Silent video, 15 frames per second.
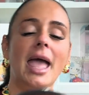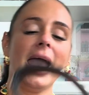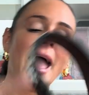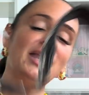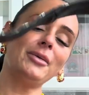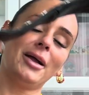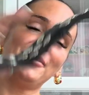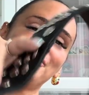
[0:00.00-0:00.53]

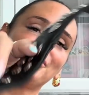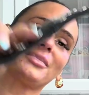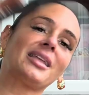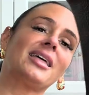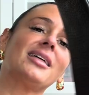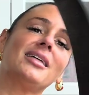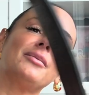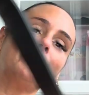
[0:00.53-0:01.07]
Anyway,
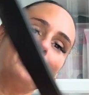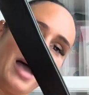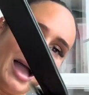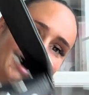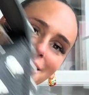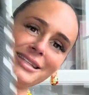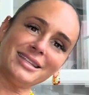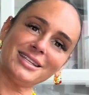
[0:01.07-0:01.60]

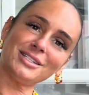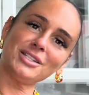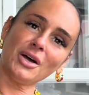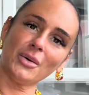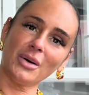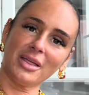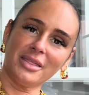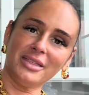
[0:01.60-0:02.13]
back to this
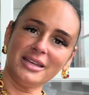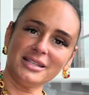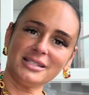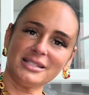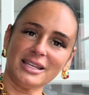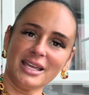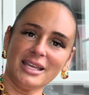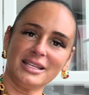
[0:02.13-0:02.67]
though.
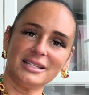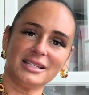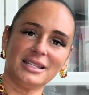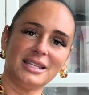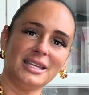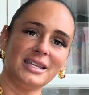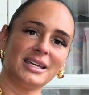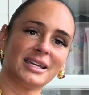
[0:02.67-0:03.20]
This is
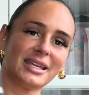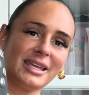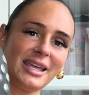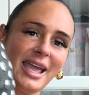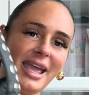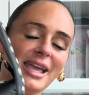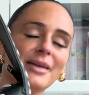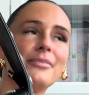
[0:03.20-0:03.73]

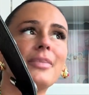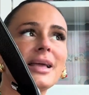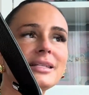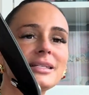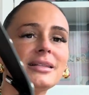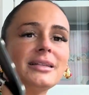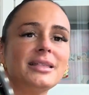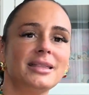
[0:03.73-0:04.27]

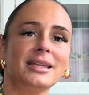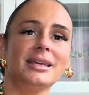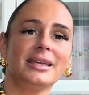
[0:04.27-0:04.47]
basically the